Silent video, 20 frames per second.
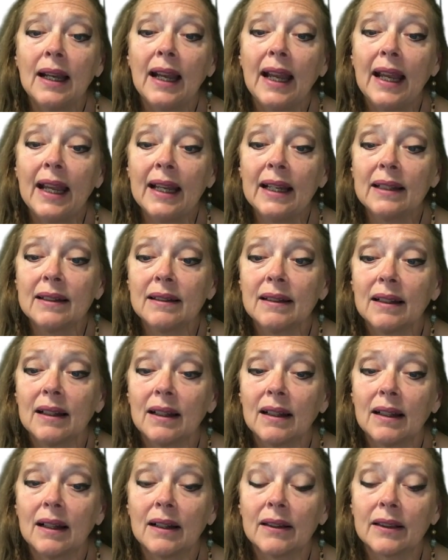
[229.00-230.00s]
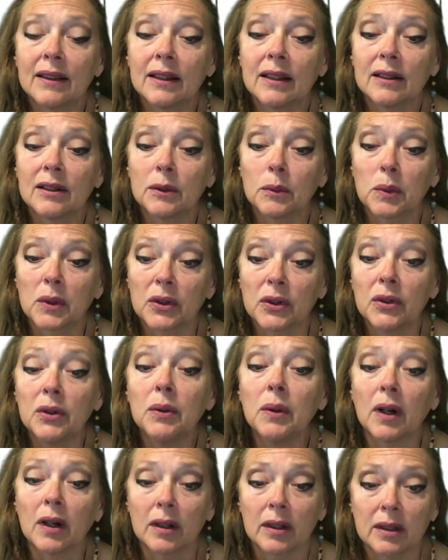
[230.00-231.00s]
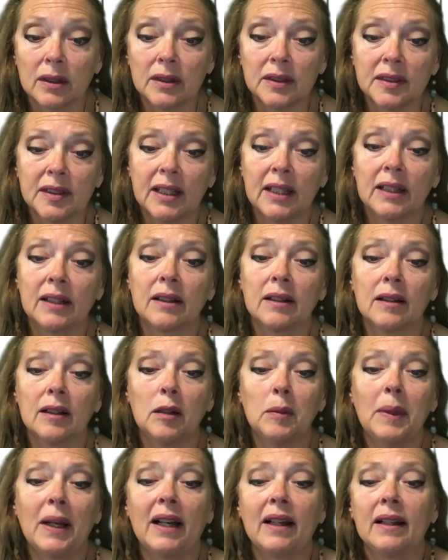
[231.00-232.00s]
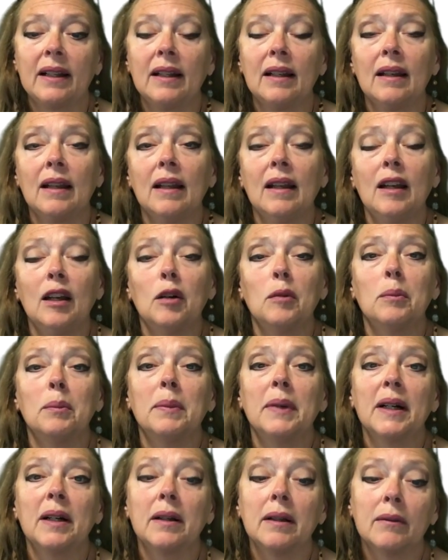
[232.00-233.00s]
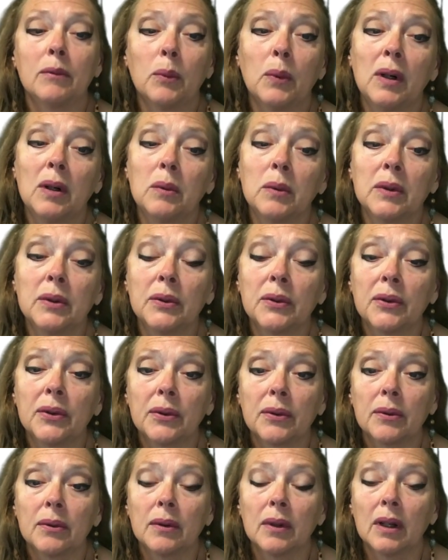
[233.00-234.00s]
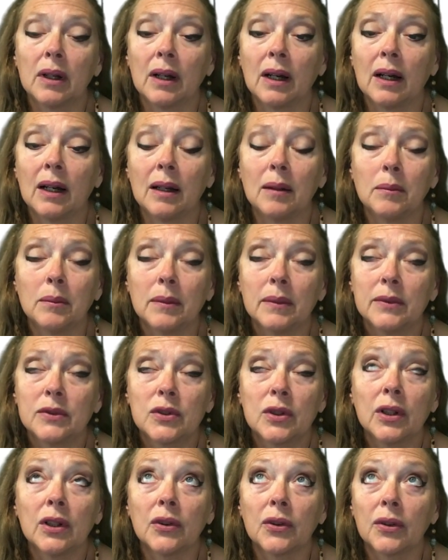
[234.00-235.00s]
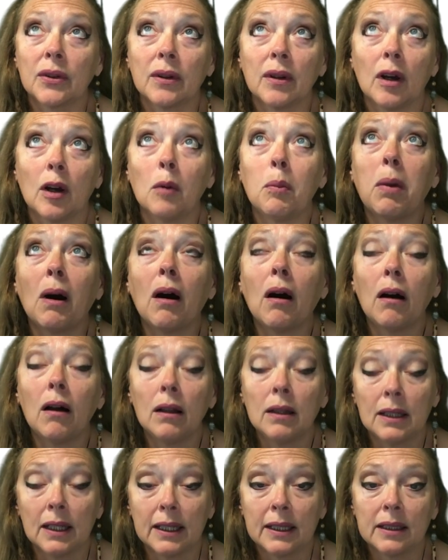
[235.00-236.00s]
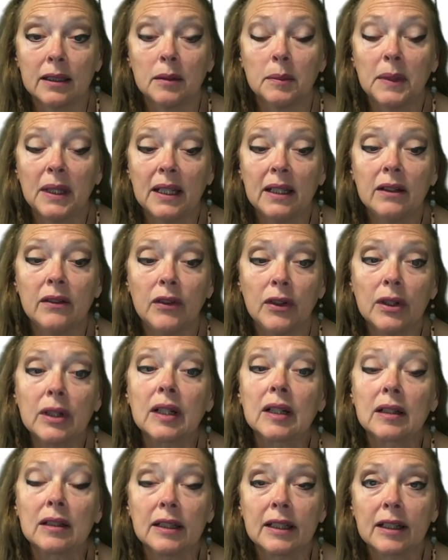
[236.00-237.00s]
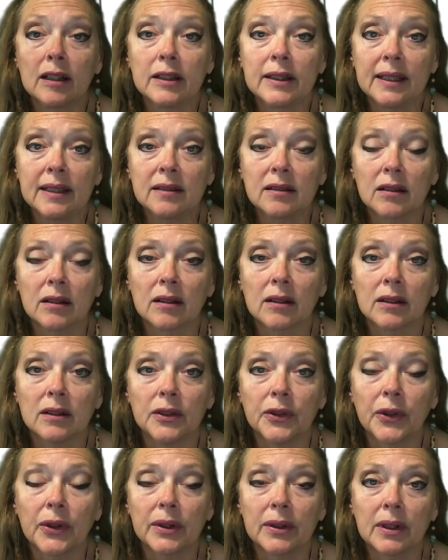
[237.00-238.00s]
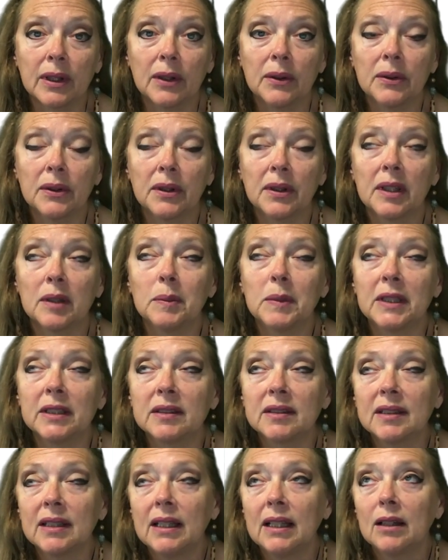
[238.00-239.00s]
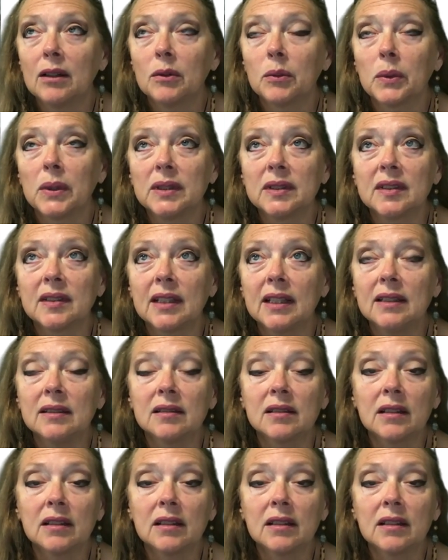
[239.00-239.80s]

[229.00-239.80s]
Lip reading: And there were 2 articles here about it, but what was just appalling to me, and you can click on these articles and go to them and see it, was these